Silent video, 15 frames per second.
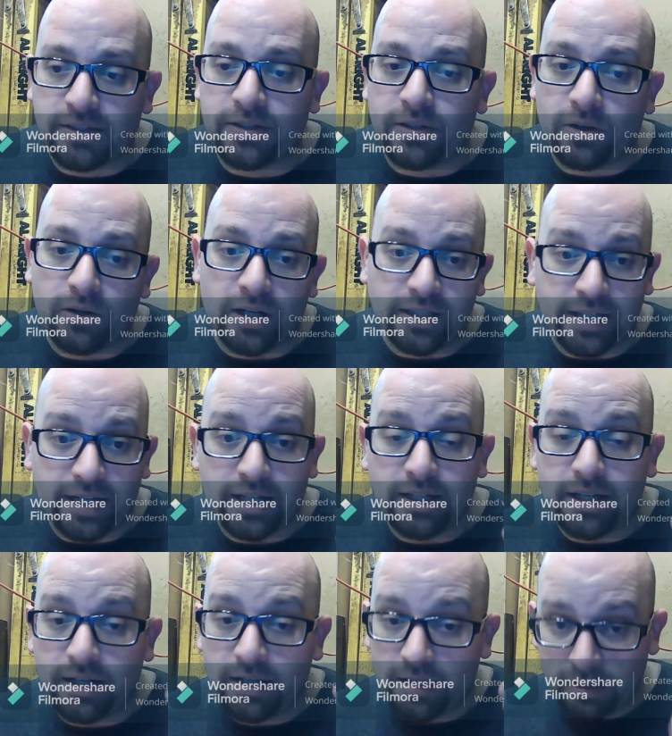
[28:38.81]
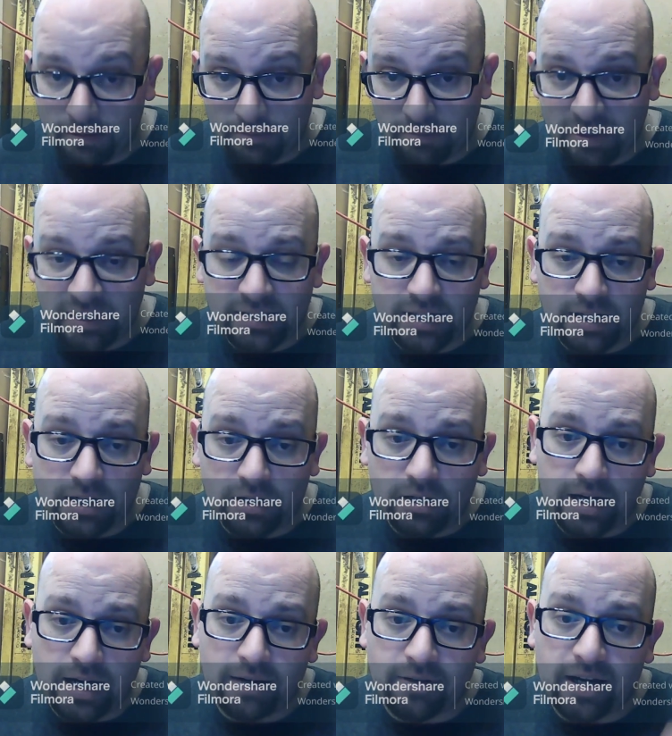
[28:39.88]
So, again, peace
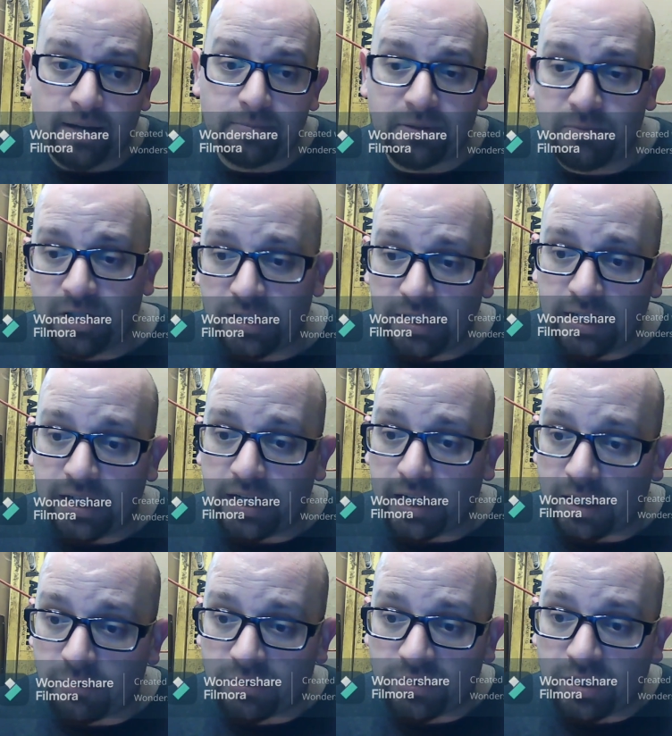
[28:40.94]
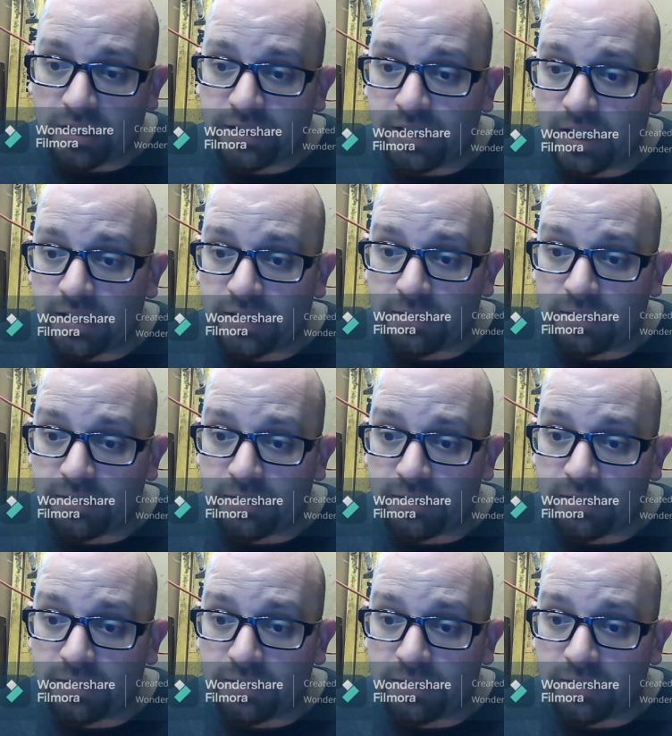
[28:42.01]
out. Have a happy Monday. I will talk to you guys